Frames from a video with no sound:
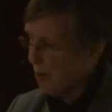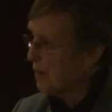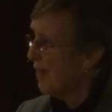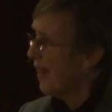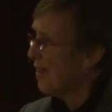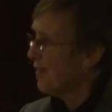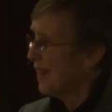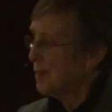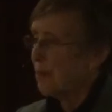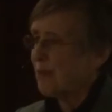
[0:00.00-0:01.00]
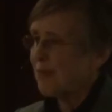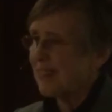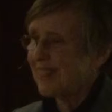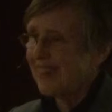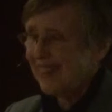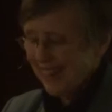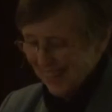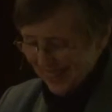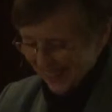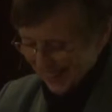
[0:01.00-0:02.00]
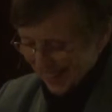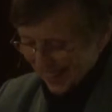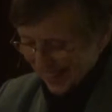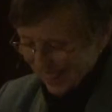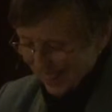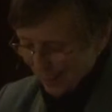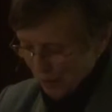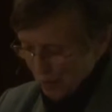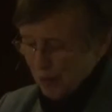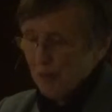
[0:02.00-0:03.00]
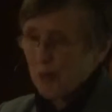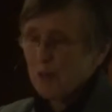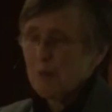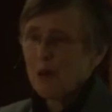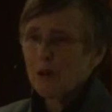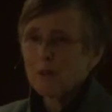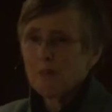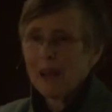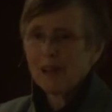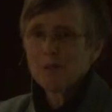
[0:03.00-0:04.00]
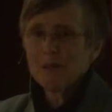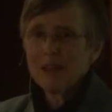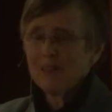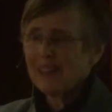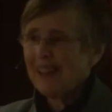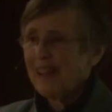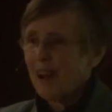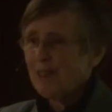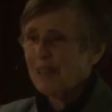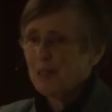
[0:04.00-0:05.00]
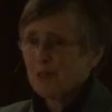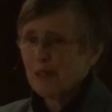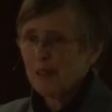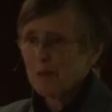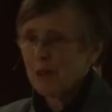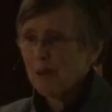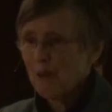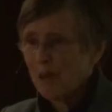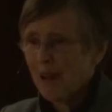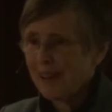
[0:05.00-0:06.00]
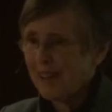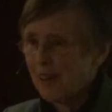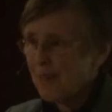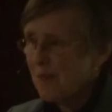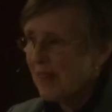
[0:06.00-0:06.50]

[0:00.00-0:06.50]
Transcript: O. Tanner, that's perfect, who was the first American painter. We'll have a little art history as we go along here.